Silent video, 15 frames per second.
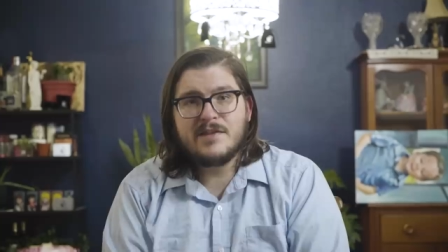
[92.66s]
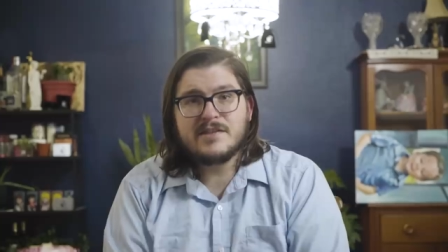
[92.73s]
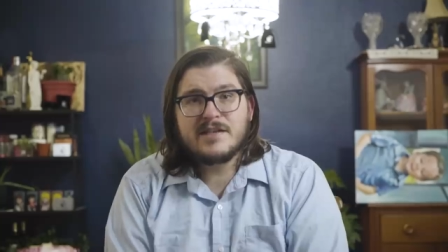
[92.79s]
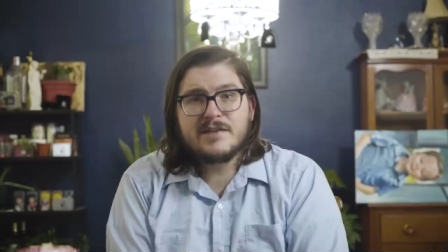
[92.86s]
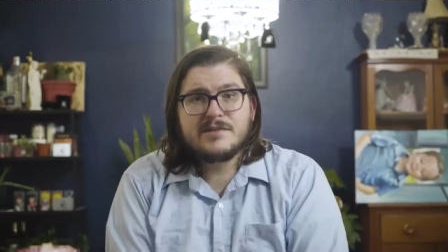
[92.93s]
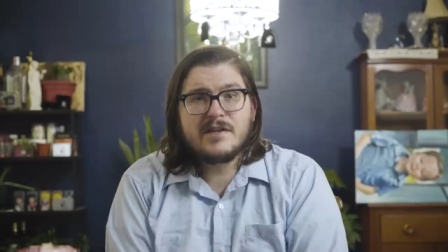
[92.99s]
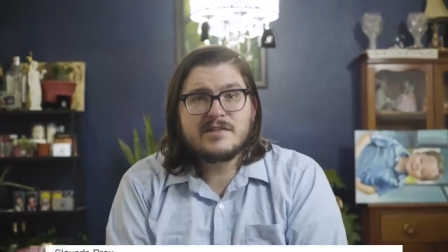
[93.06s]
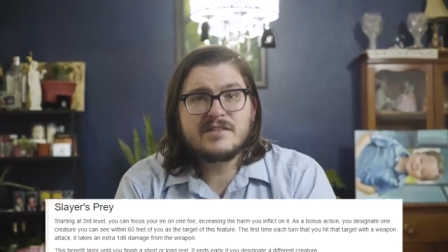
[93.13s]
This
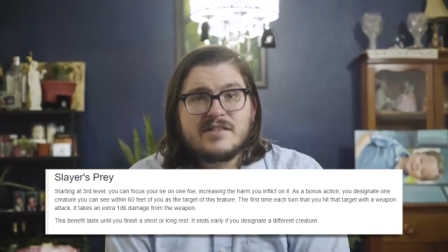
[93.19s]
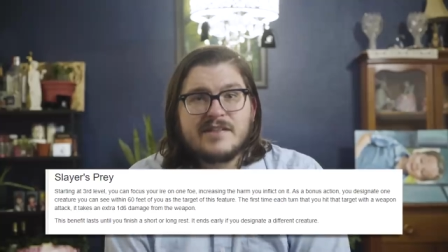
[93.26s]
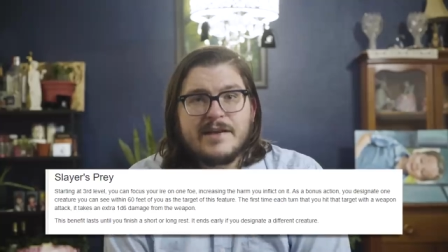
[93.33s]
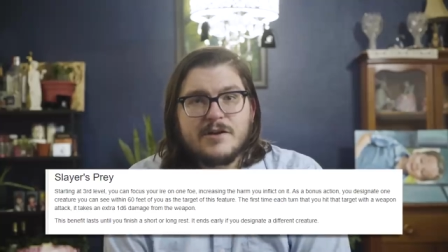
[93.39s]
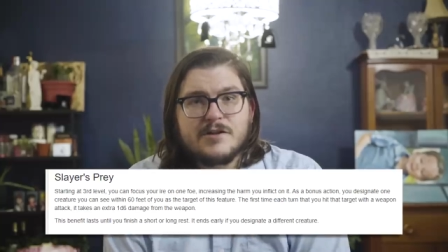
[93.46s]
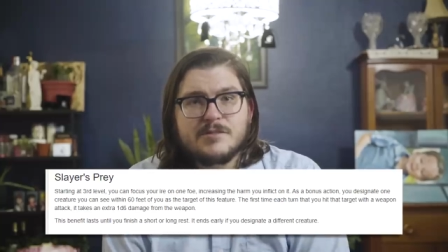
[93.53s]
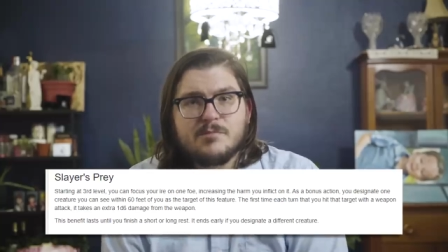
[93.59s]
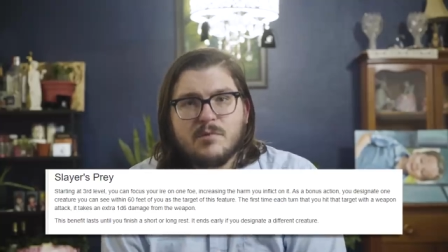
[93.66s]
gives us
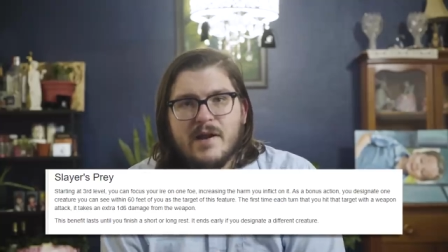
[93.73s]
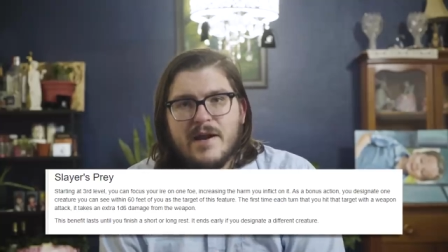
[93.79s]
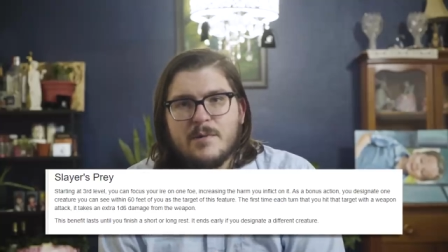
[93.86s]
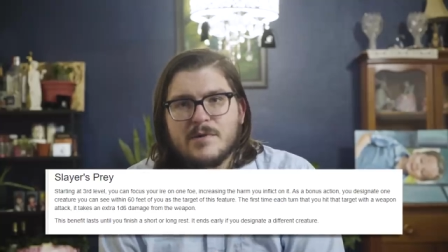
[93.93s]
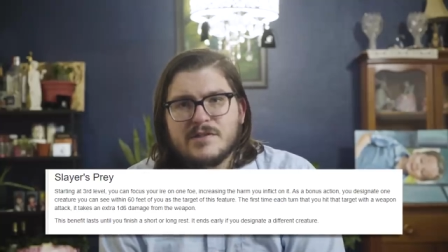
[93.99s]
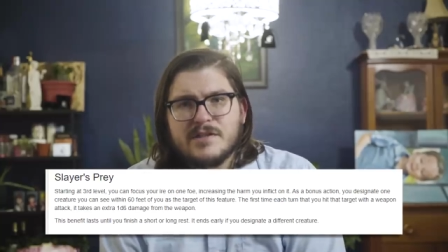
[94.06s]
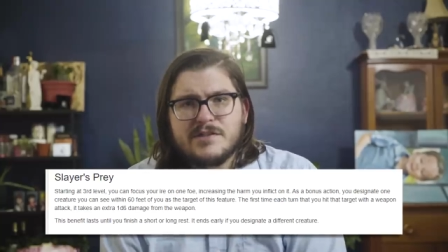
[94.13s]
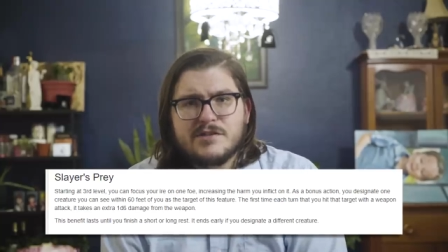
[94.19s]
Slayer's Prey,
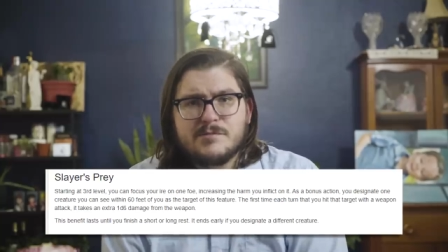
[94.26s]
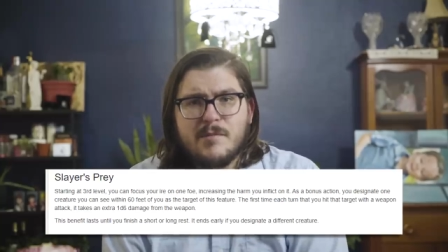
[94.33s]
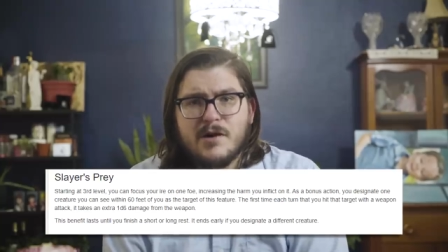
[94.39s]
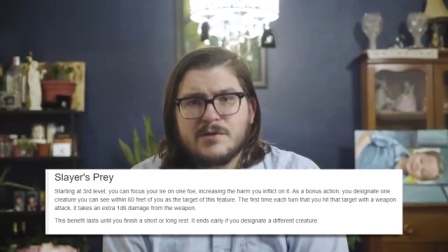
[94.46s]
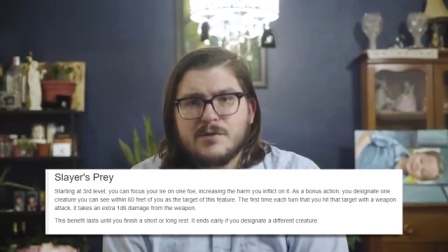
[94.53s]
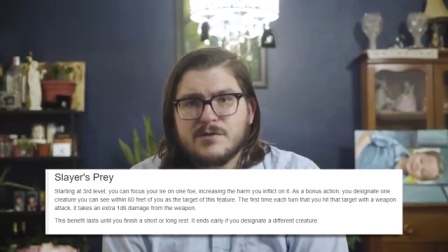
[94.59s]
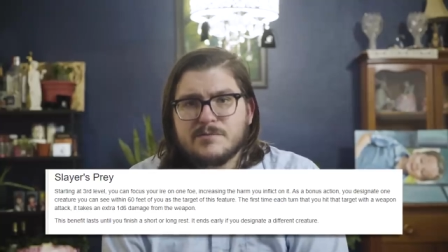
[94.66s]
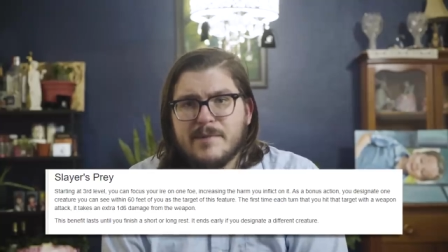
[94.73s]
which lets us
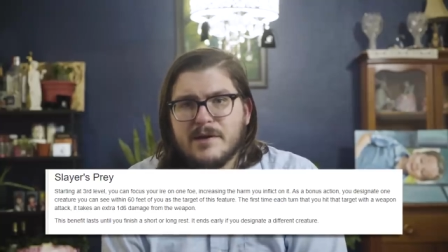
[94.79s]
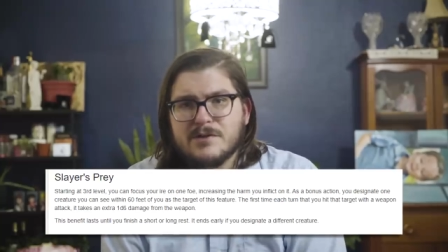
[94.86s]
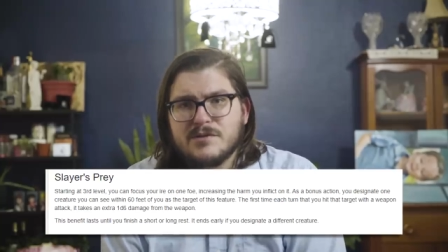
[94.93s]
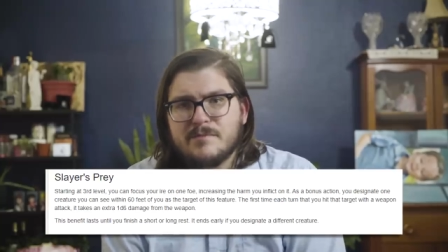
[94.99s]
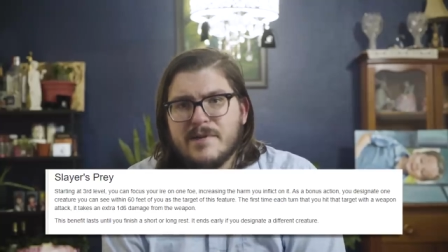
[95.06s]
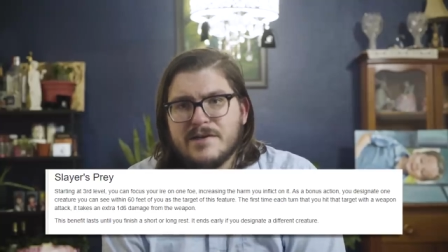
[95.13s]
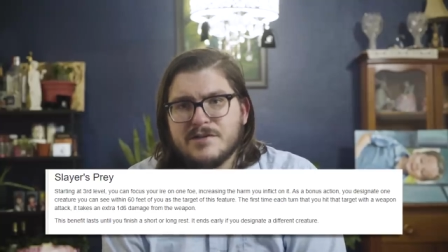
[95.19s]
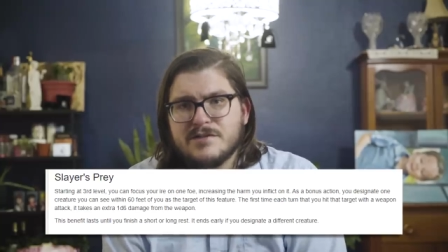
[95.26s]
mark those
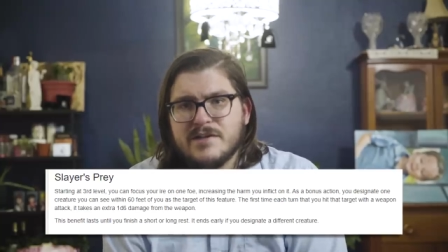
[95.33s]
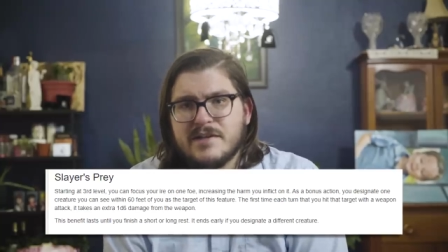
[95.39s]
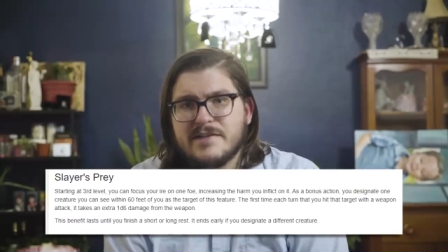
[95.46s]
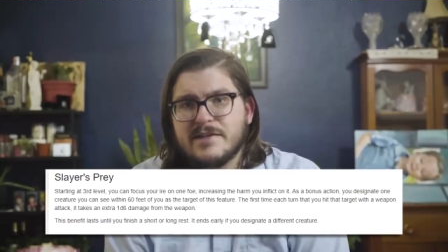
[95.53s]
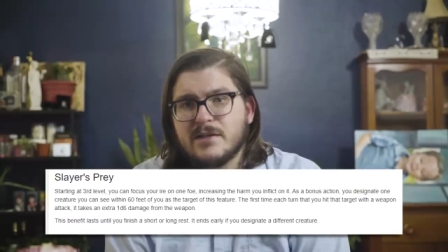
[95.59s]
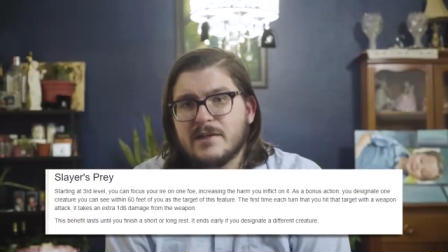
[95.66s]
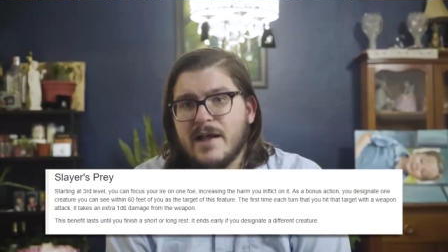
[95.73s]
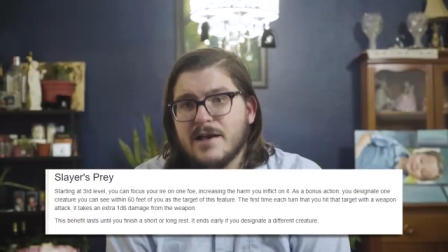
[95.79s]
meddlesome mages and
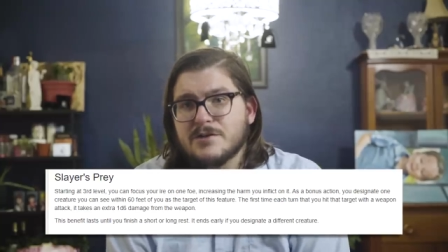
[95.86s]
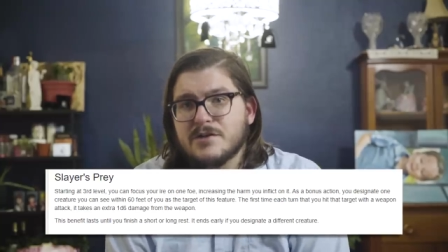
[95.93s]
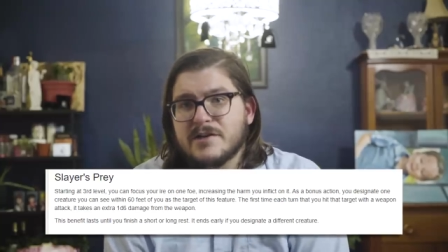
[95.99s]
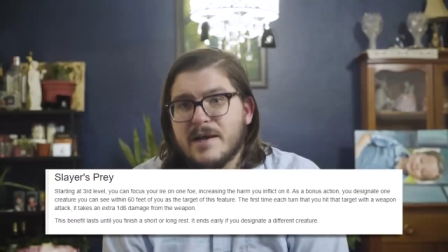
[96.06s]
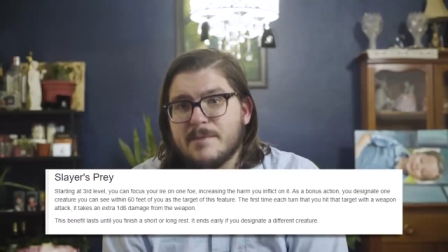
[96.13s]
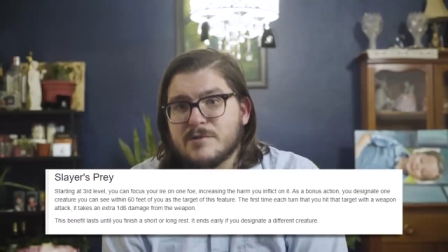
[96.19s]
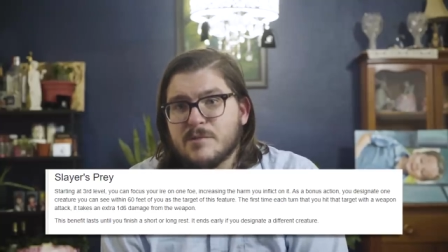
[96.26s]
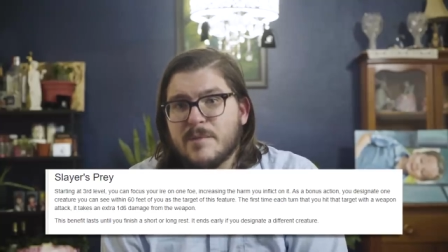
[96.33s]
deal extra
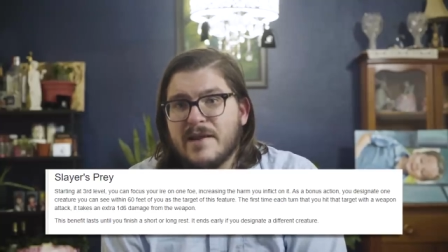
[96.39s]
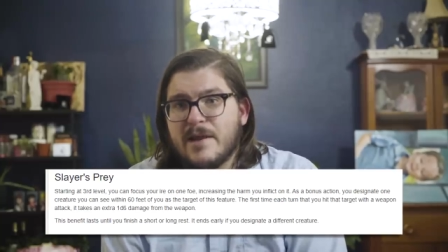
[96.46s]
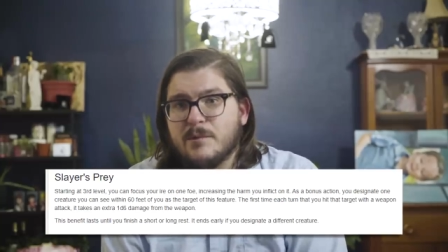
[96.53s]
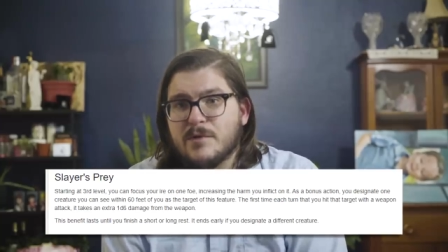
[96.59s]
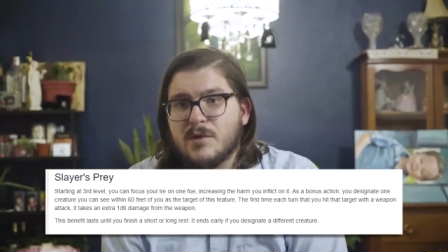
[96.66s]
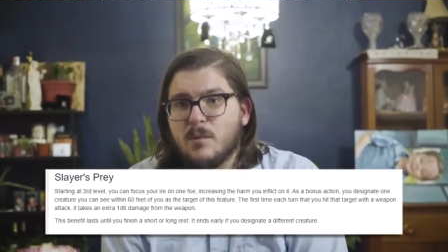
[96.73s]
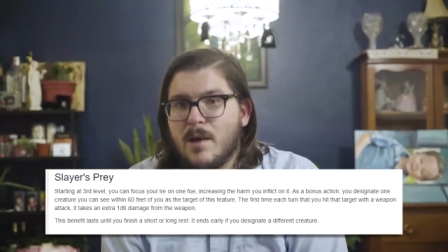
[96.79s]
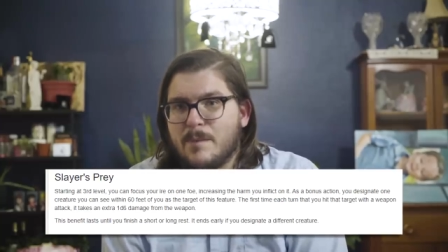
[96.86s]
damage when we hit with a